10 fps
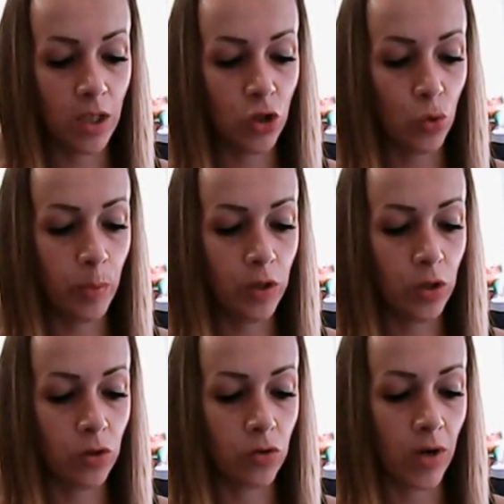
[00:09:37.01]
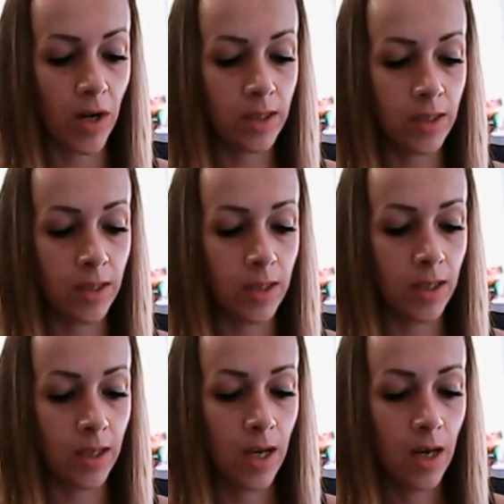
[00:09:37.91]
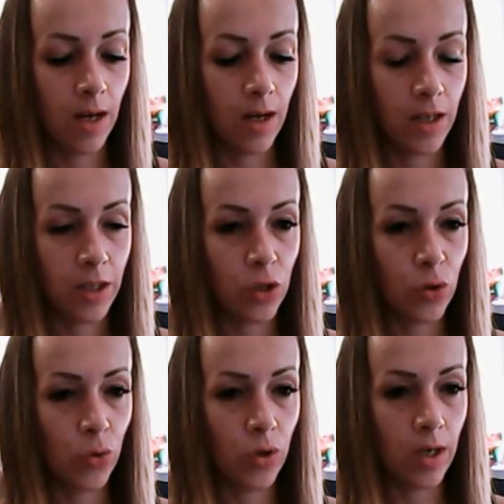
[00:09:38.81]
Jupiter transiting your